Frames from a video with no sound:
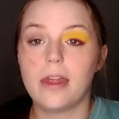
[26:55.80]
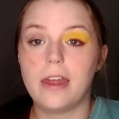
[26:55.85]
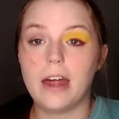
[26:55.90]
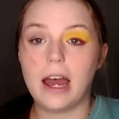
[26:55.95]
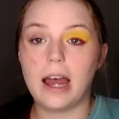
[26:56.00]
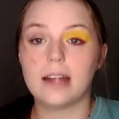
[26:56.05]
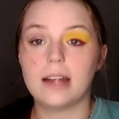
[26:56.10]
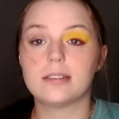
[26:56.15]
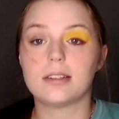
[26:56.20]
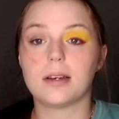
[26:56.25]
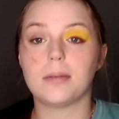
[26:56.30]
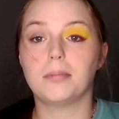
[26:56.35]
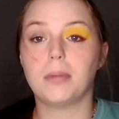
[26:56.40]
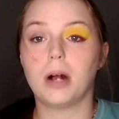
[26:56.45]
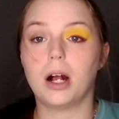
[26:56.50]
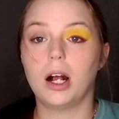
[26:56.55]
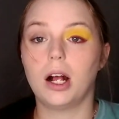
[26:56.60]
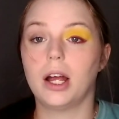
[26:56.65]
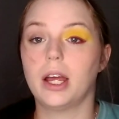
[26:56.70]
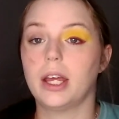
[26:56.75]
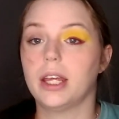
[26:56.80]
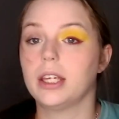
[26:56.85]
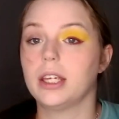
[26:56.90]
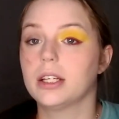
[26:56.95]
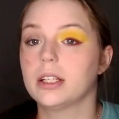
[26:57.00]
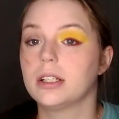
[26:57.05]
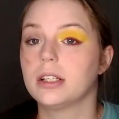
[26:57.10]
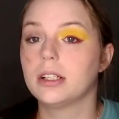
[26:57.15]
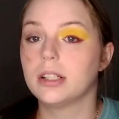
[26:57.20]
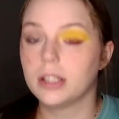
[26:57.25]
that my
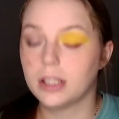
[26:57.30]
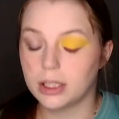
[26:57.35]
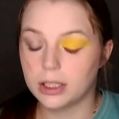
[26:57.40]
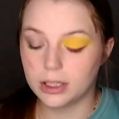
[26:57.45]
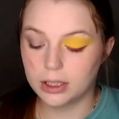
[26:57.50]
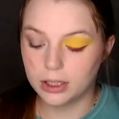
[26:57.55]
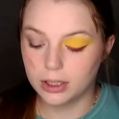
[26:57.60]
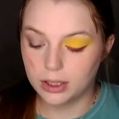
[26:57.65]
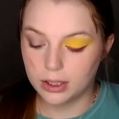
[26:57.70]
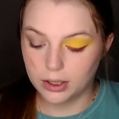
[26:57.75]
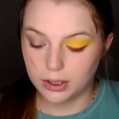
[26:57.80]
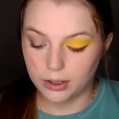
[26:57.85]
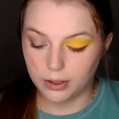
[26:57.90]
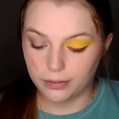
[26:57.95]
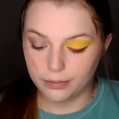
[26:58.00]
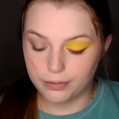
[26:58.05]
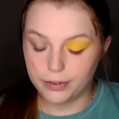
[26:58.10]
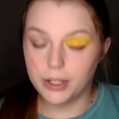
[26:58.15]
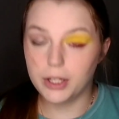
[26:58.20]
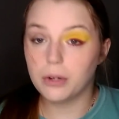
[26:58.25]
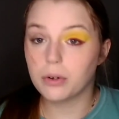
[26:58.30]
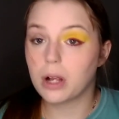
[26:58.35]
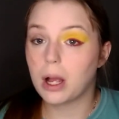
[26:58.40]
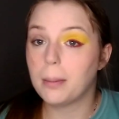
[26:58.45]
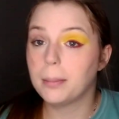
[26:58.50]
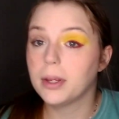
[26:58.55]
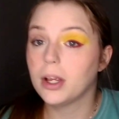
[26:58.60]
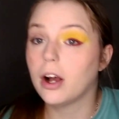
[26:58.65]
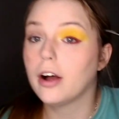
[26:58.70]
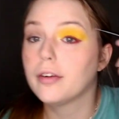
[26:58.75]
video
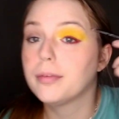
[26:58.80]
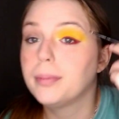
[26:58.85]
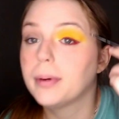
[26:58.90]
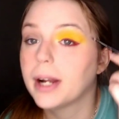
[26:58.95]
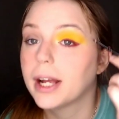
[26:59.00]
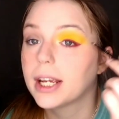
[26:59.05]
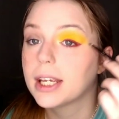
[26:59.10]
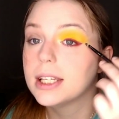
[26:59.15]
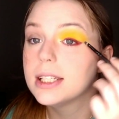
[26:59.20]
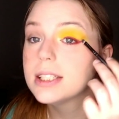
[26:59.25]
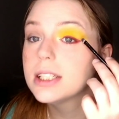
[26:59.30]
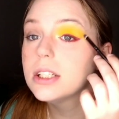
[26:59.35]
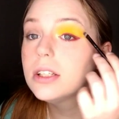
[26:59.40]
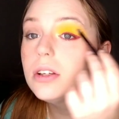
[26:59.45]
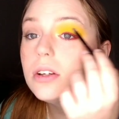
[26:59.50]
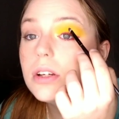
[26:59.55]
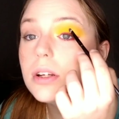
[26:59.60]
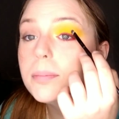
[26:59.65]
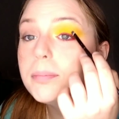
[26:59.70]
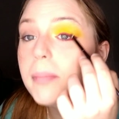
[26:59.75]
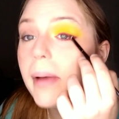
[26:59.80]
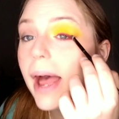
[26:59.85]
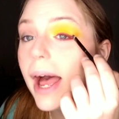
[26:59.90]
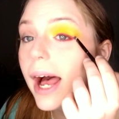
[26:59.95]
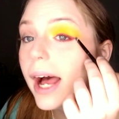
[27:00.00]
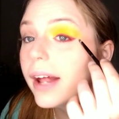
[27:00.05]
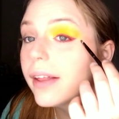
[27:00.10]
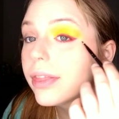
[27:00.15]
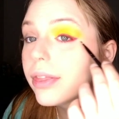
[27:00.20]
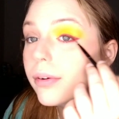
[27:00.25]
cut me off, but I continued to
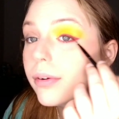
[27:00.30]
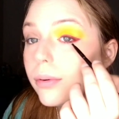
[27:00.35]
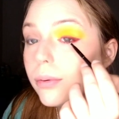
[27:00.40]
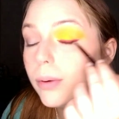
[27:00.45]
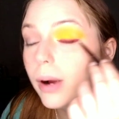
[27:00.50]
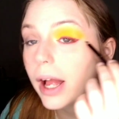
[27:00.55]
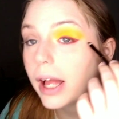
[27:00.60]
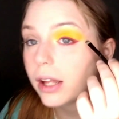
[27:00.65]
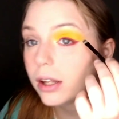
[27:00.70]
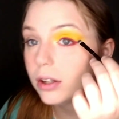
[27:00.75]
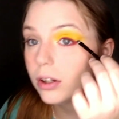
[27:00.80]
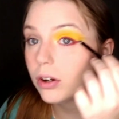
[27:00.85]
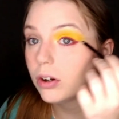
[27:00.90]
pat the red